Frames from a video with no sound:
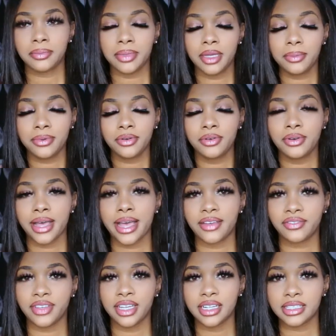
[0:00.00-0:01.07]
People who
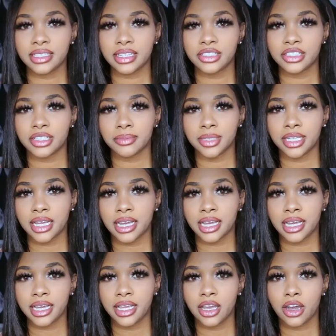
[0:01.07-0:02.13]
have Venus in
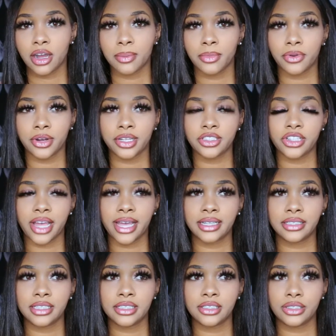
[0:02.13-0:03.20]
Gemini are more
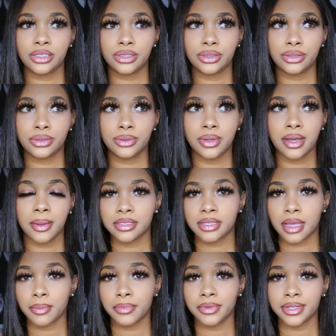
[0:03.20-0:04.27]
attracted to
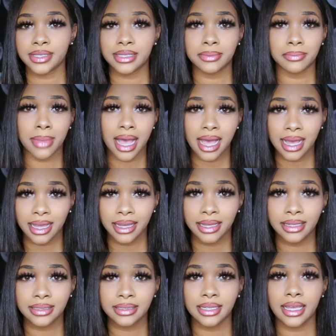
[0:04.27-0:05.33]
someone's
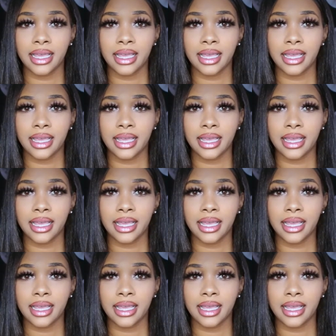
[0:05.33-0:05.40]
mind